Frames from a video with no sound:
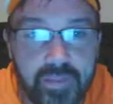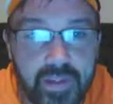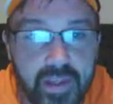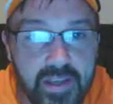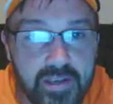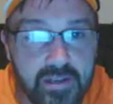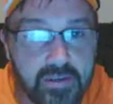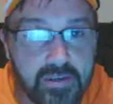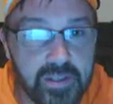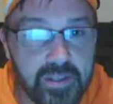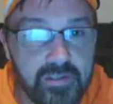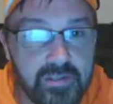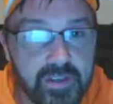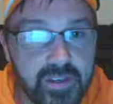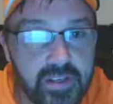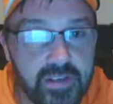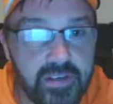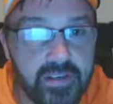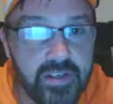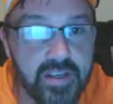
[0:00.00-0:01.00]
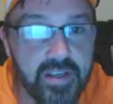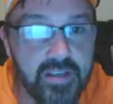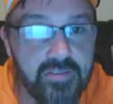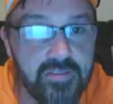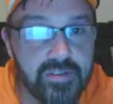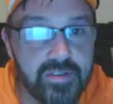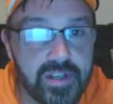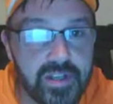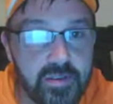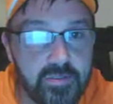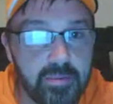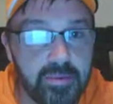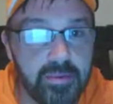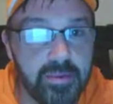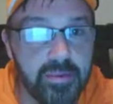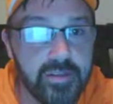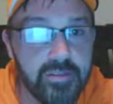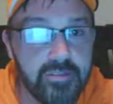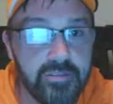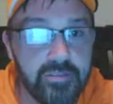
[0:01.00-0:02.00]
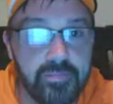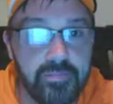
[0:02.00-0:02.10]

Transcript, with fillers: I don't live in a dangerous neighborhood.